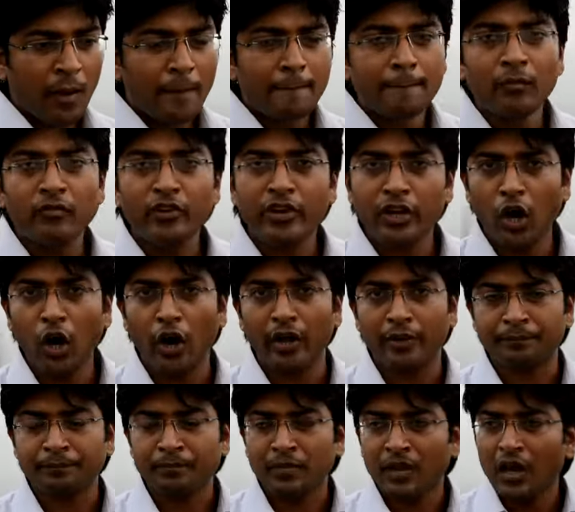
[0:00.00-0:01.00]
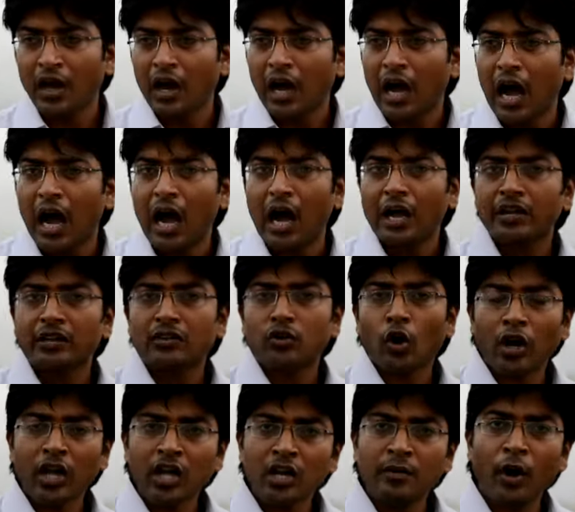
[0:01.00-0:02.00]
Moving on,
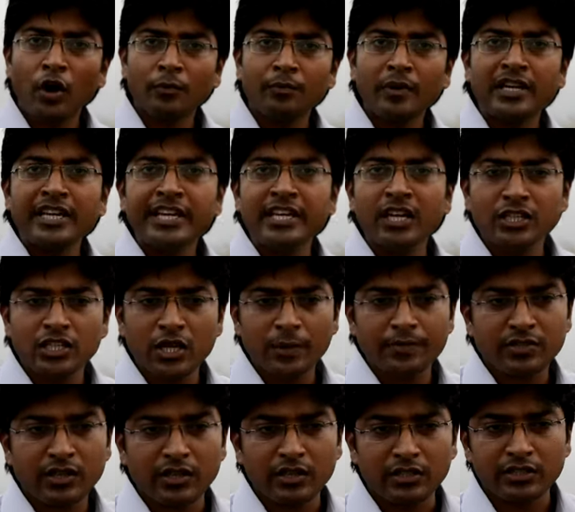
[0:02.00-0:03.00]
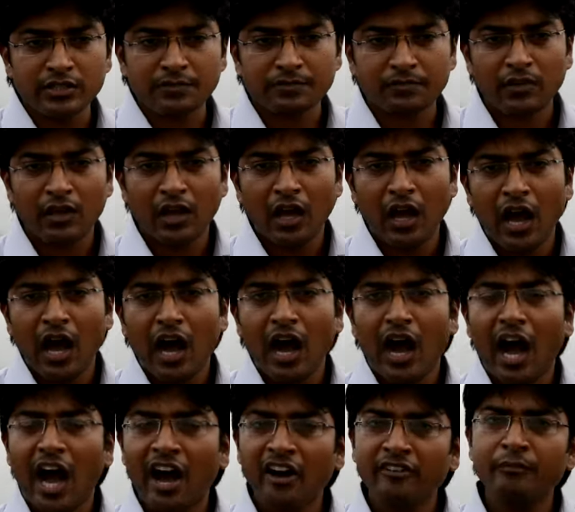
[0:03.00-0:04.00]
talking about my leadership skills.
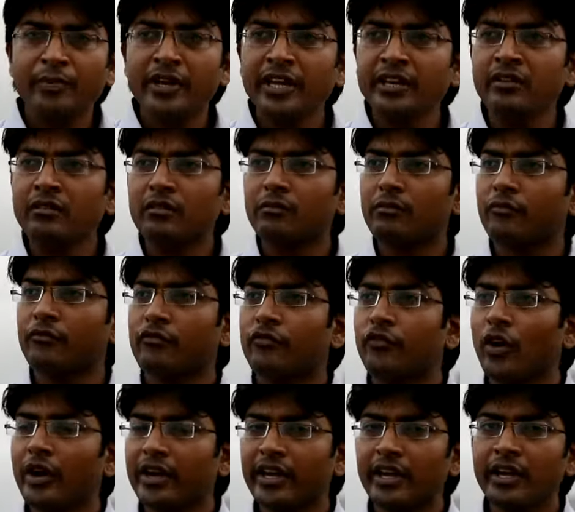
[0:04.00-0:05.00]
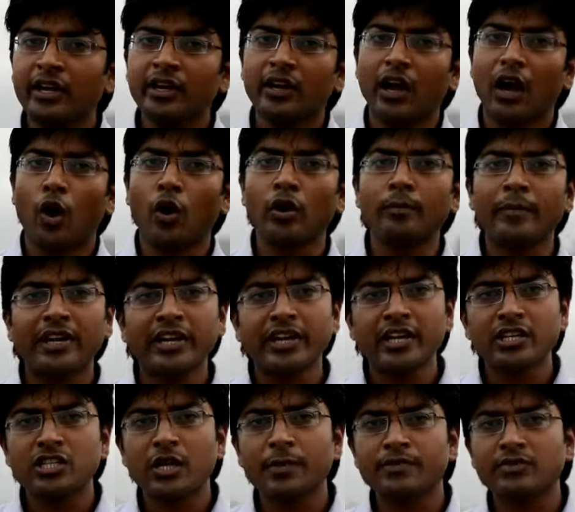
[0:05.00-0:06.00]
I have been working on my
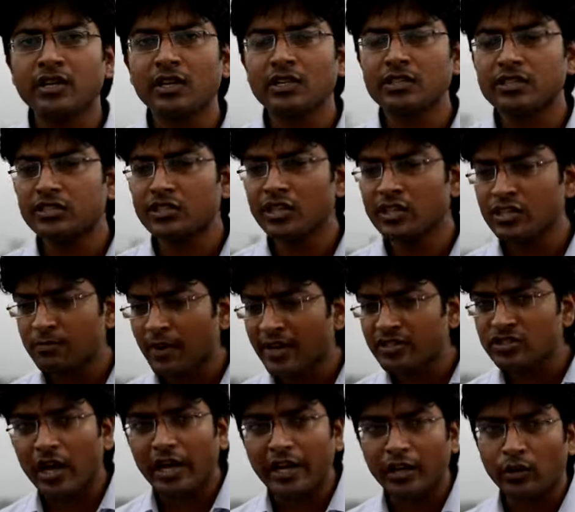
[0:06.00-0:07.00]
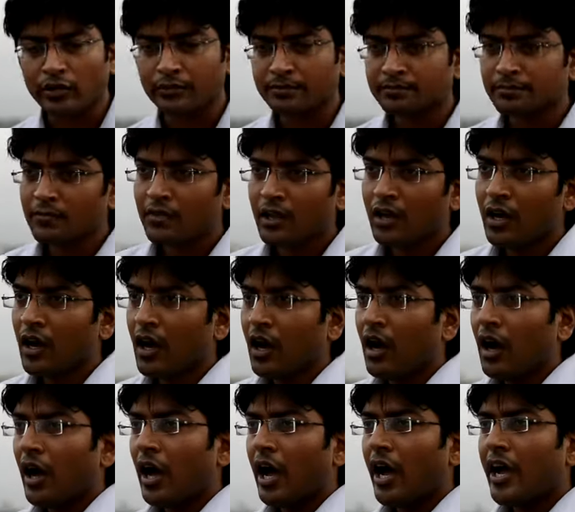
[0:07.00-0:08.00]
leadership skills since my childhood.
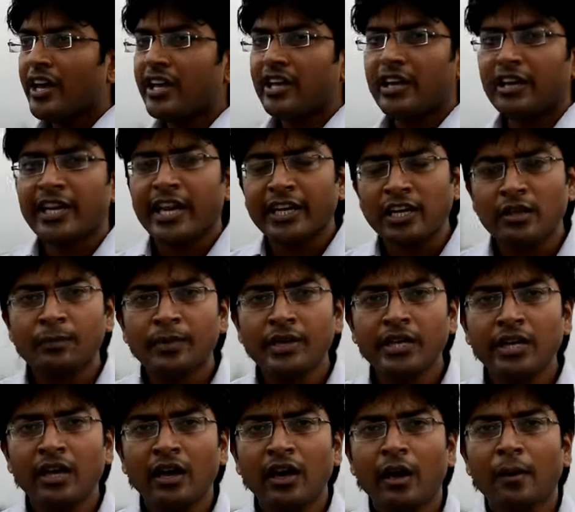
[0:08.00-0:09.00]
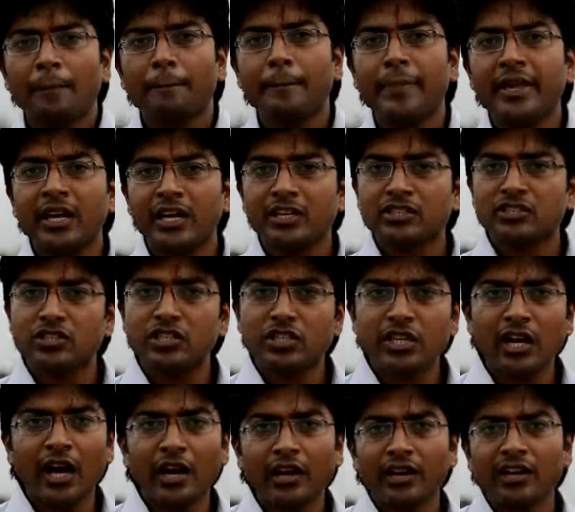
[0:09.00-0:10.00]
Let it be being a
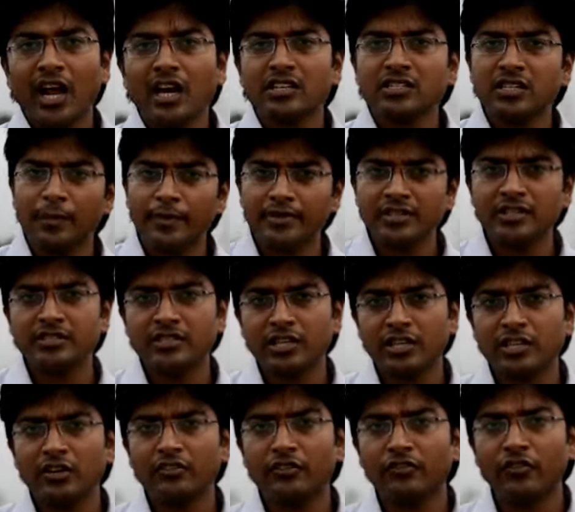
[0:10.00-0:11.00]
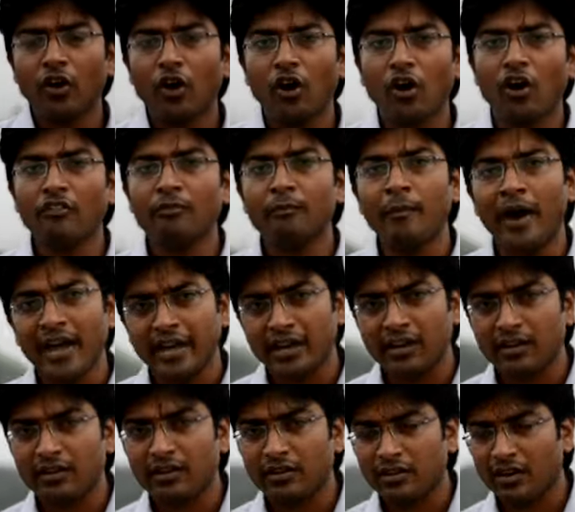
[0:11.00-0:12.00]
CR class representative of my
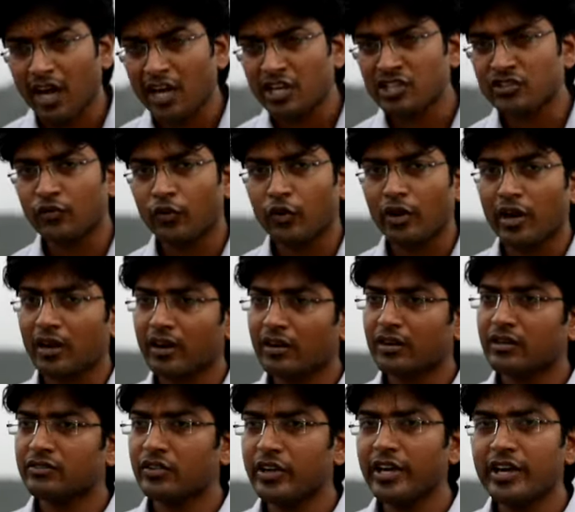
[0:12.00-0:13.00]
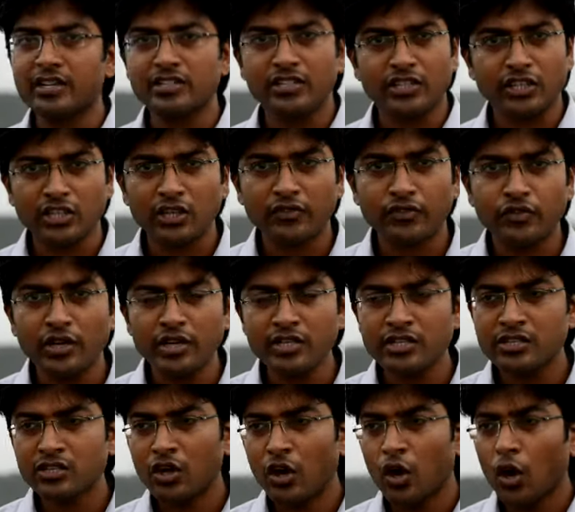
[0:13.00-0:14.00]
class for 3 consecutive
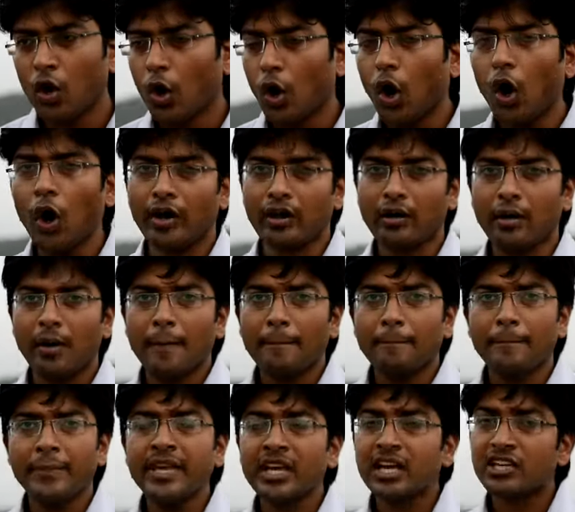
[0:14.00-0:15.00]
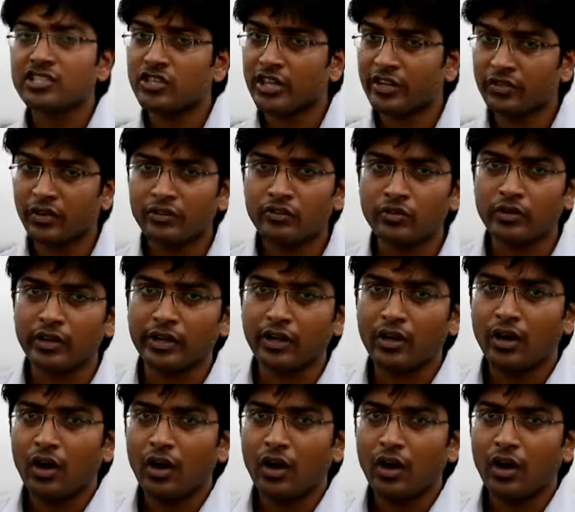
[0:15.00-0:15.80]
years, or being a secretary